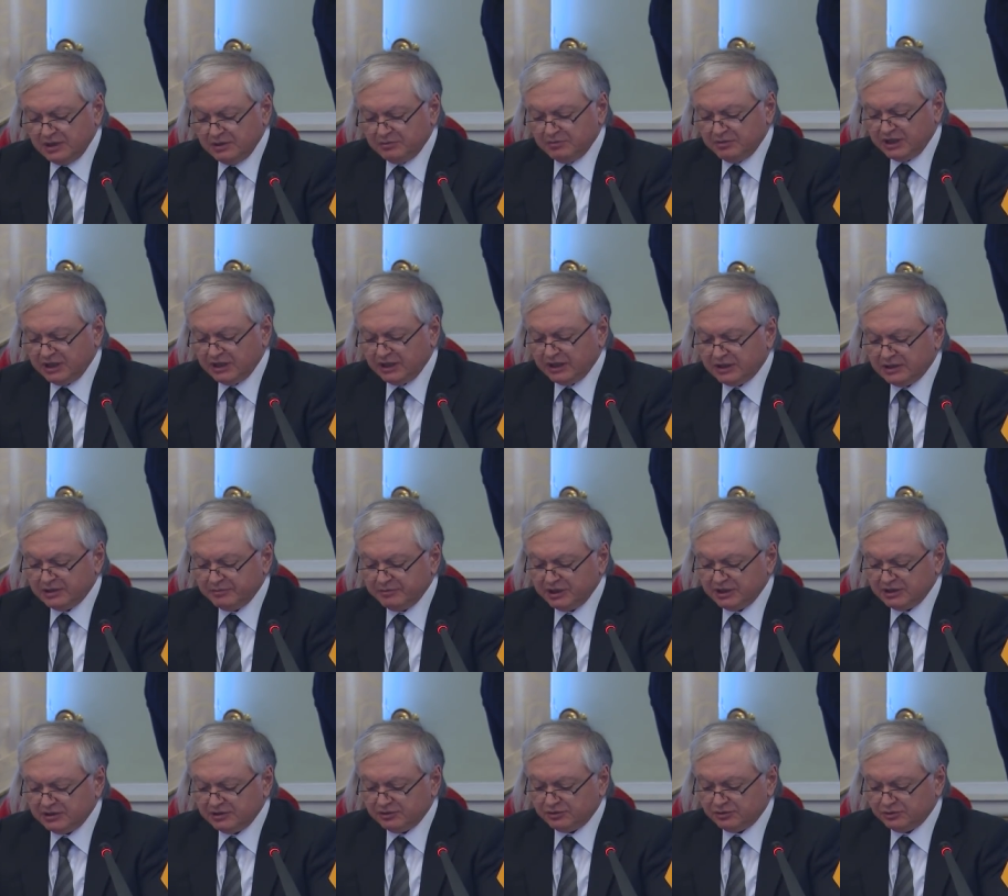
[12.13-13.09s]
Being
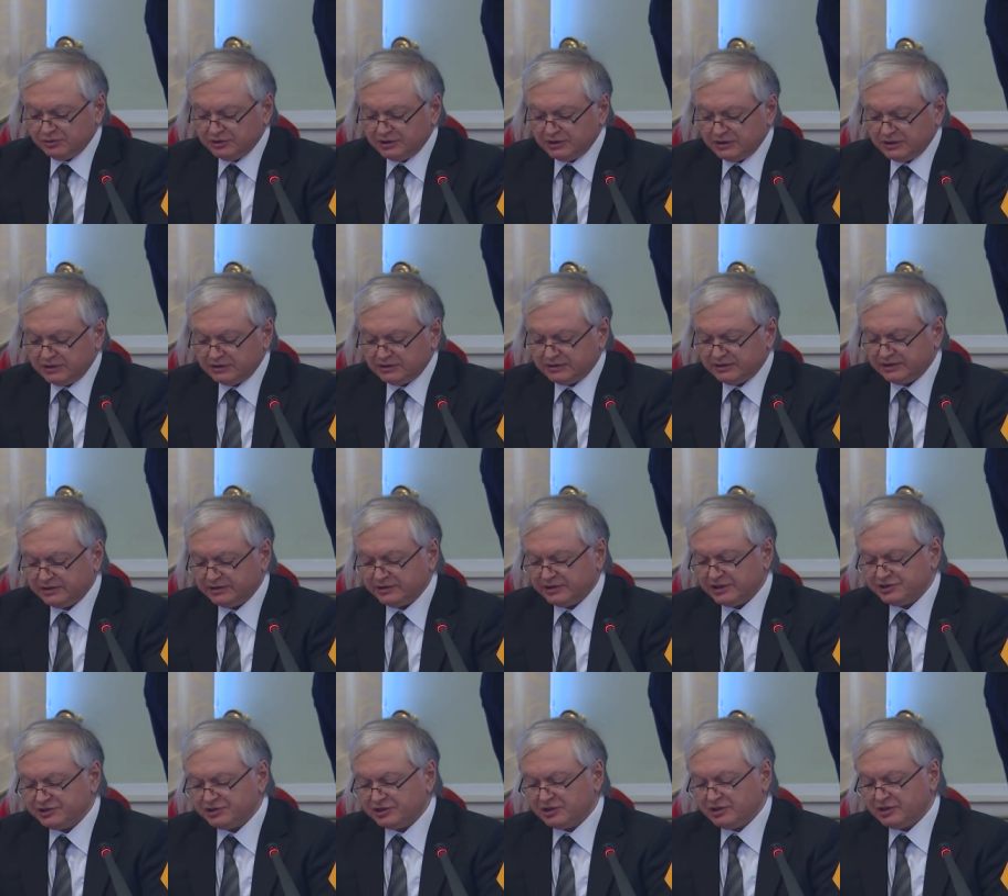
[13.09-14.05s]
committed to the
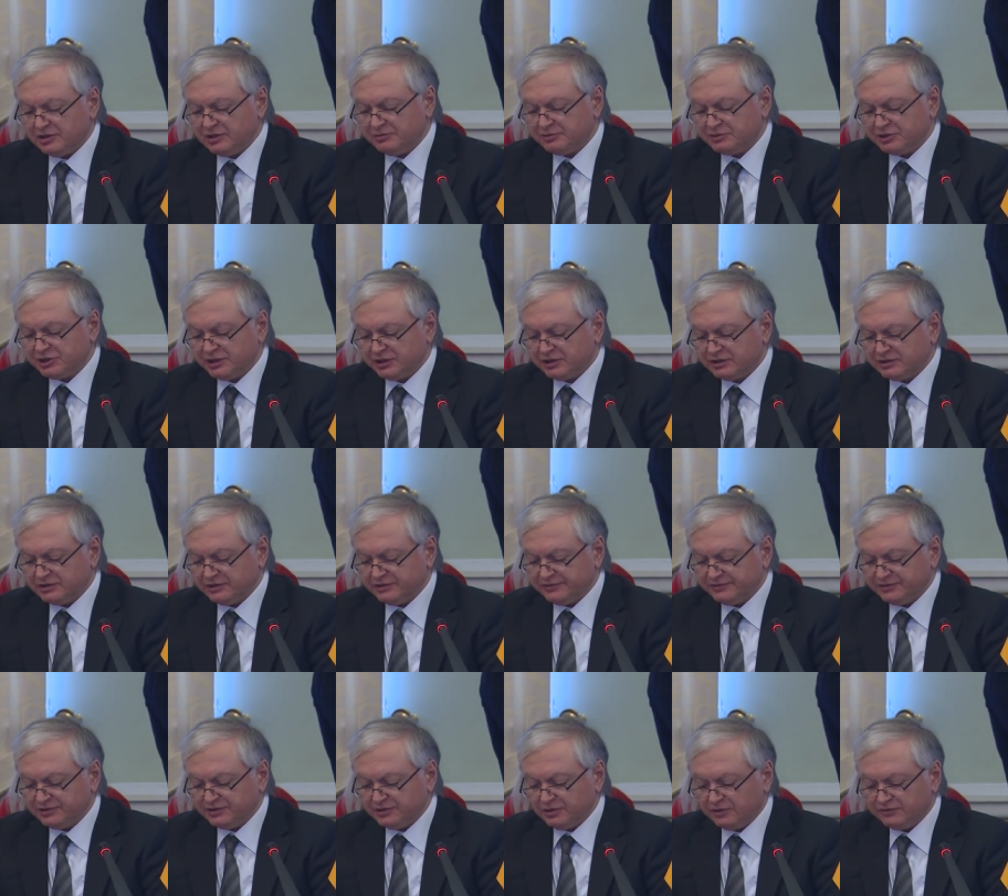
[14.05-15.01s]
strategic
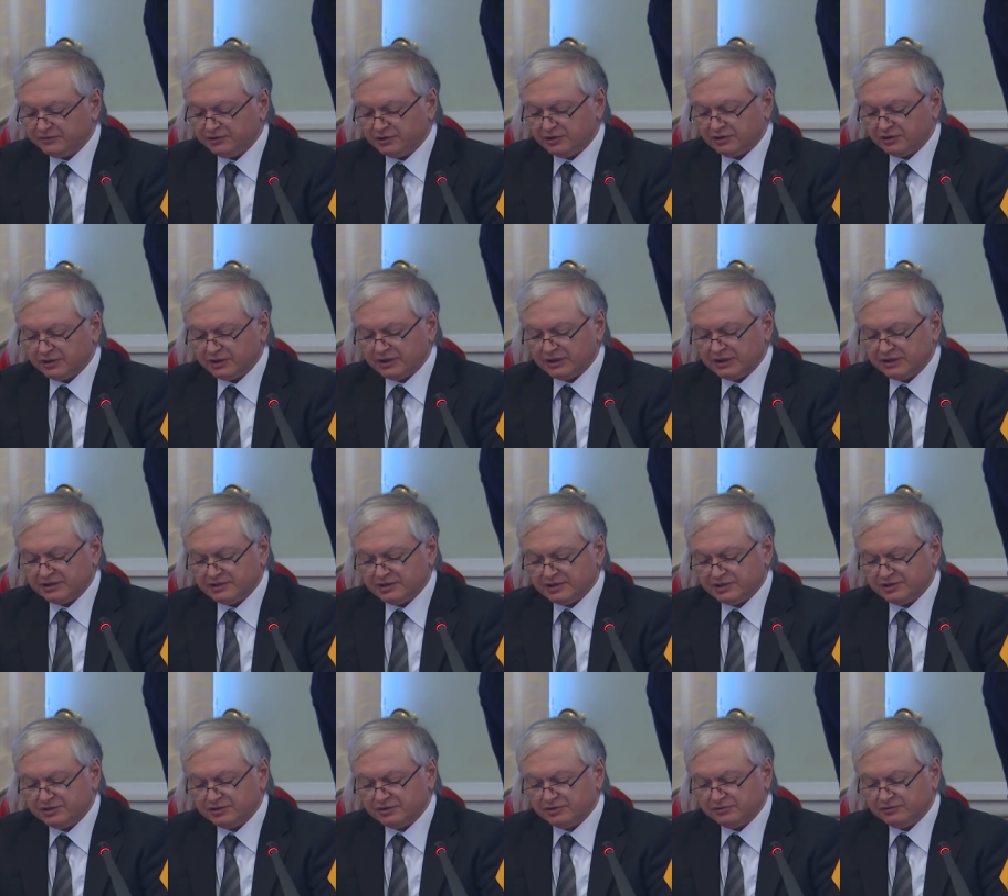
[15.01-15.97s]
objectives of the
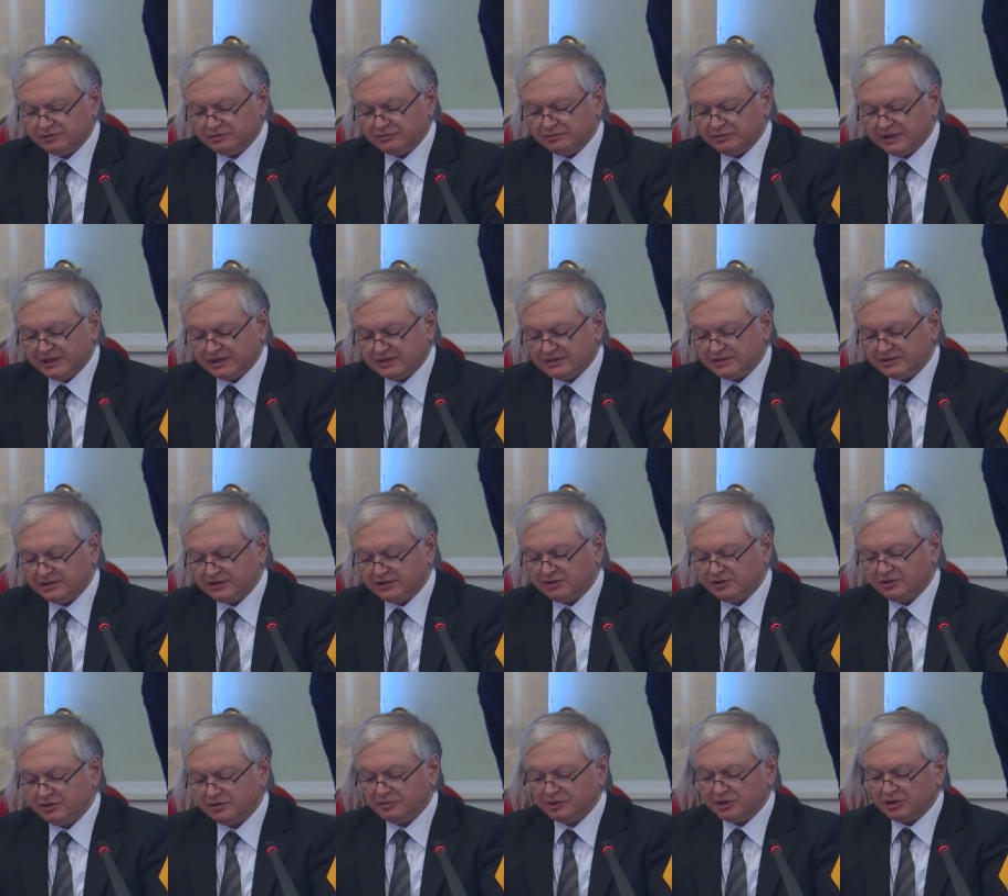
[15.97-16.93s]
Organization of the Black Sea
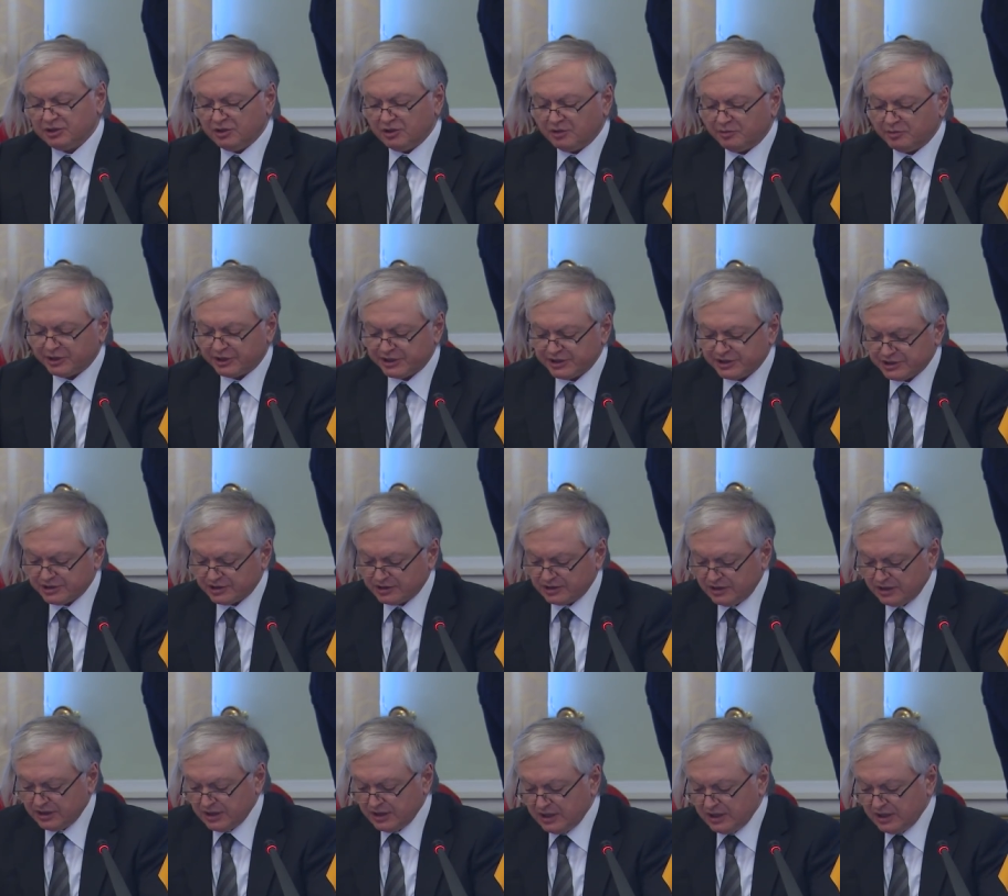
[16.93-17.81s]
Economic Cooperation,